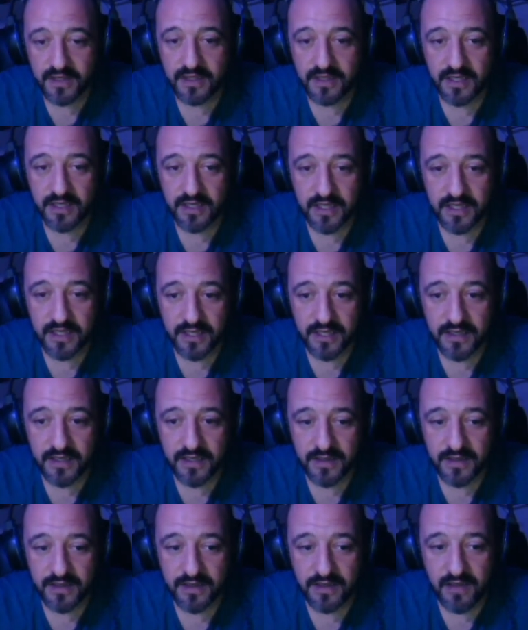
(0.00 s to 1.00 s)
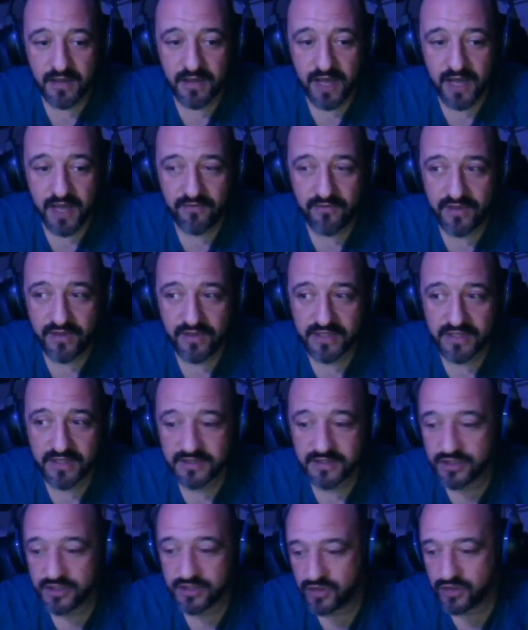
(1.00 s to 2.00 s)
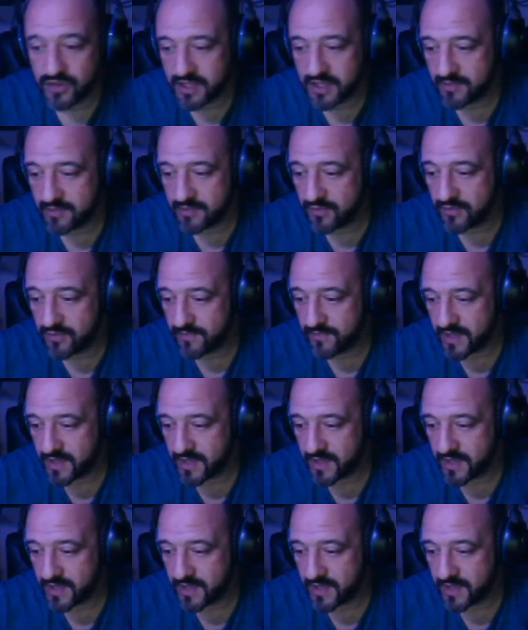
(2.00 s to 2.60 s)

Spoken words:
Everything is destructible,